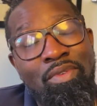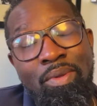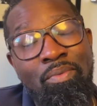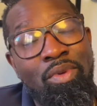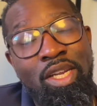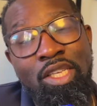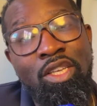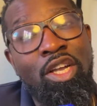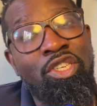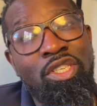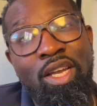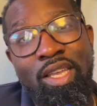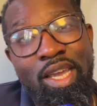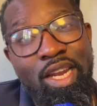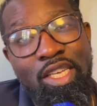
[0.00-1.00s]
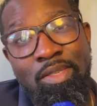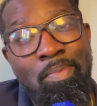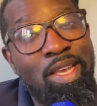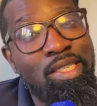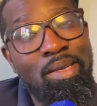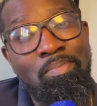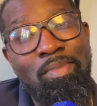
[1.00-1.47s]
even really touched on yet is
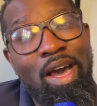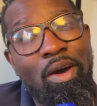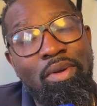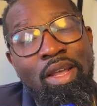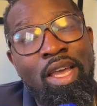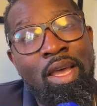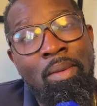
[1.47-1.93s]
Mason Mount,